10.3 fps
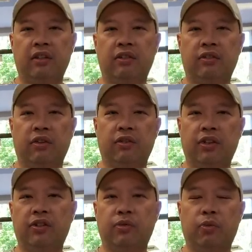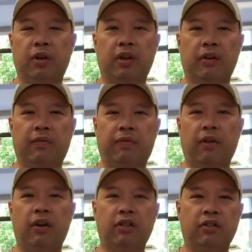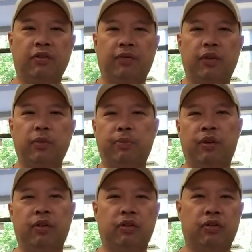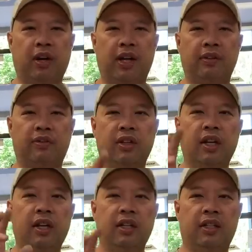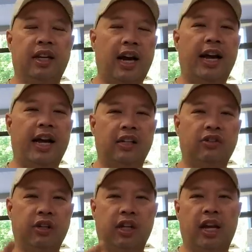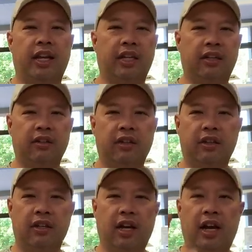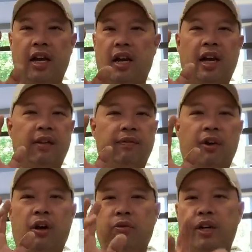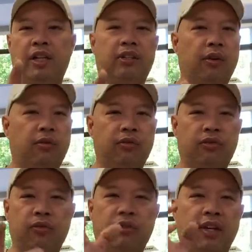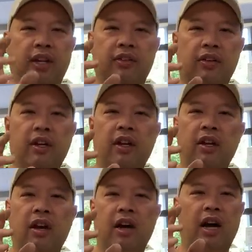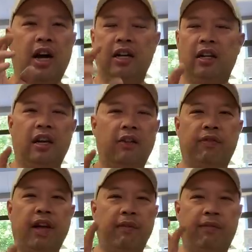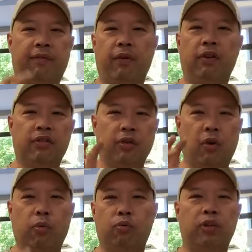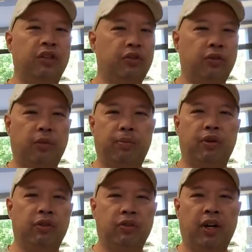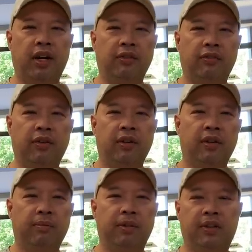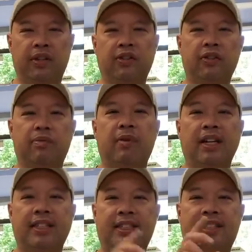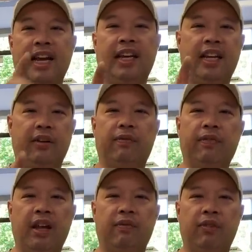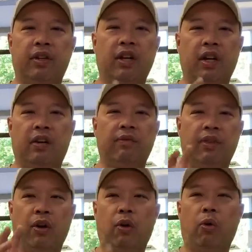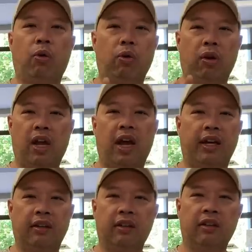So this is one of the first few pure drives that I actually like. I, have already told you that I love that first original pure drive but this is my second favorite of the whole line.